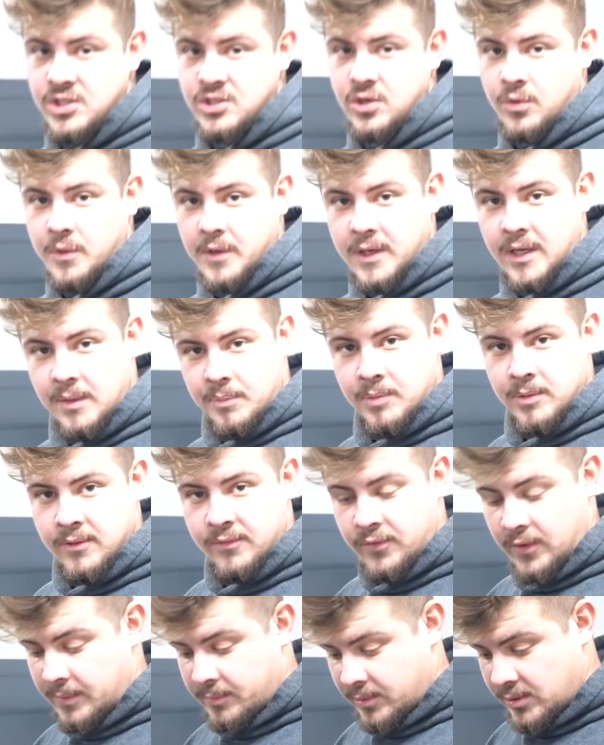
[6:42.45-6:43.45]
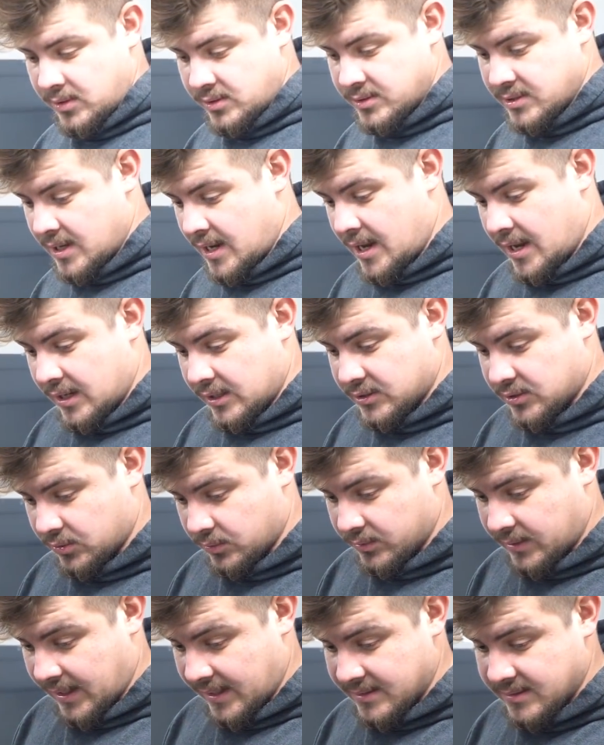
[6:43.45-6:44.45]
So we're keeping the frame rails. So
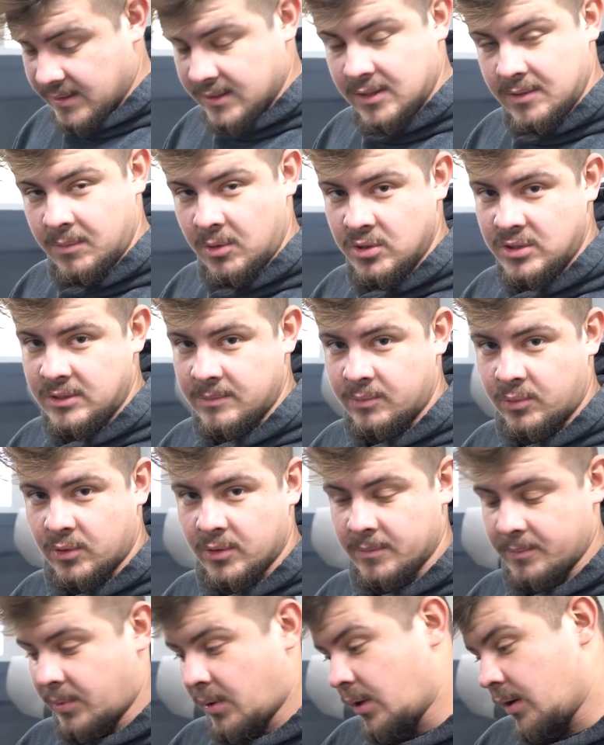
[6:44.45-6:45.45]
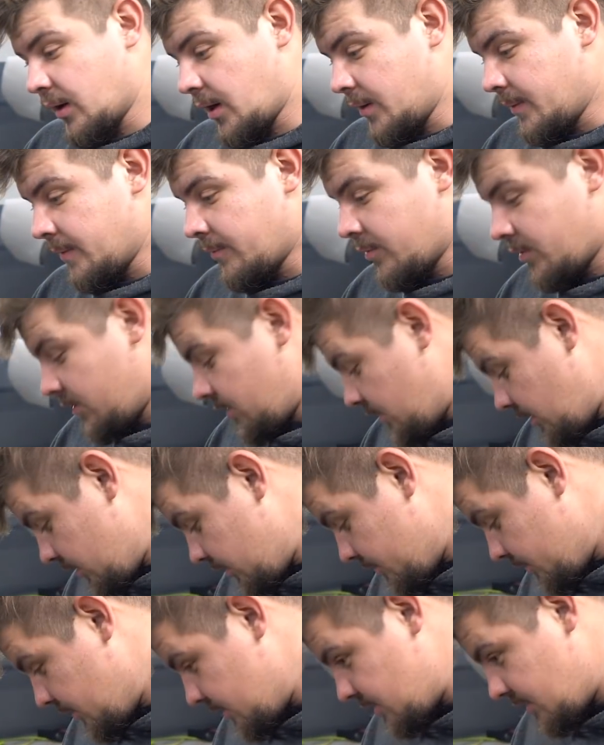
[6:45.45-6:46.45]
that's like the most important part. I remember on the
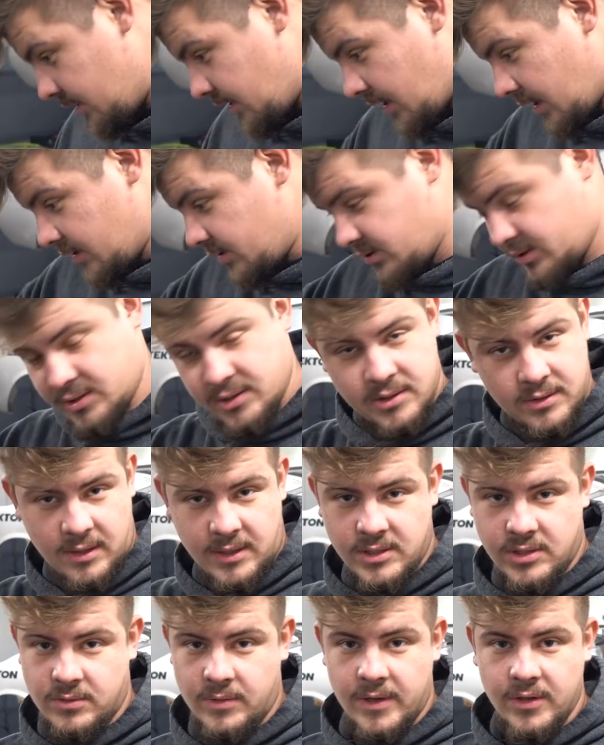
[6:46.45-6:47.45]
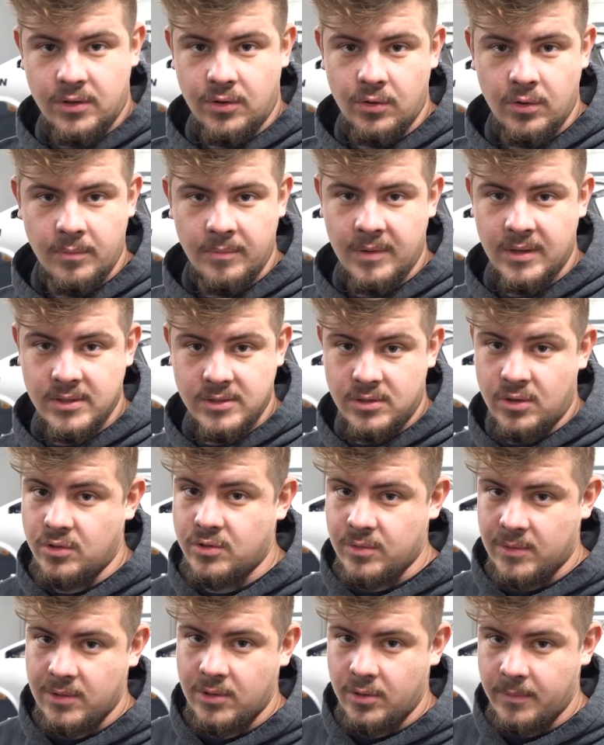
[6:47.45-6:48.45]
other Mustang, I just sliced right through them because
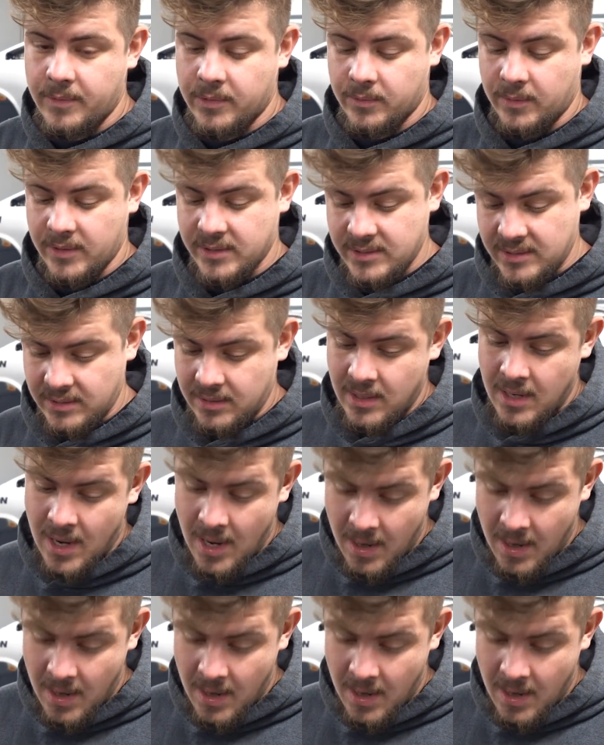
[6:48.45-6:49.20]
those were a little bit rusted.